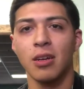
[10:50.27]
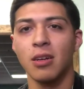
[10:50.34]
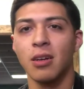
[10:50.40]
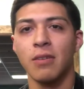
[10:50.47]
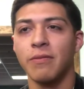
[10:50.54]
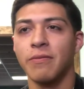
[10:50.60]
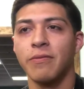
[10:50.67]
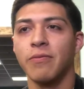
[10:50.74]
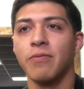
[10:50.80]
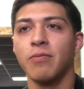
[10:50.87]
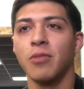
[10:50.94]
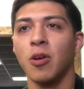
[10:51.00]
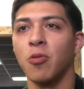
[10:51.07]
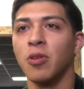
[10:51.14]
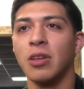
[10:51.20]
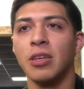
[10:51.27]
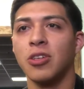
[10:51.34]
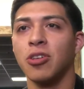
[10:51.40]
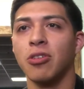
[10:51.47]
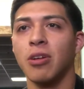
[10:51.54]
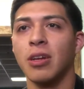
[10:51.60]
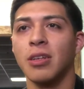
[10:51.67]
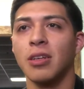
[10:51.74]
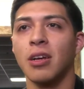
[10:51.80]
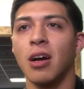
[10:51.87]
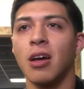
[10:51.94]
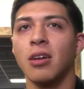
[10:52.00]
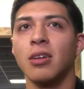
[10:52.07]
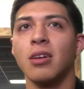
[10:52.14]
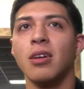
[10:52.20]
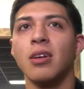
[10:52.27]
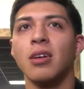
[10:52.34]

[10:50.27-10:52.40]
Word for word: of a religion or anything on,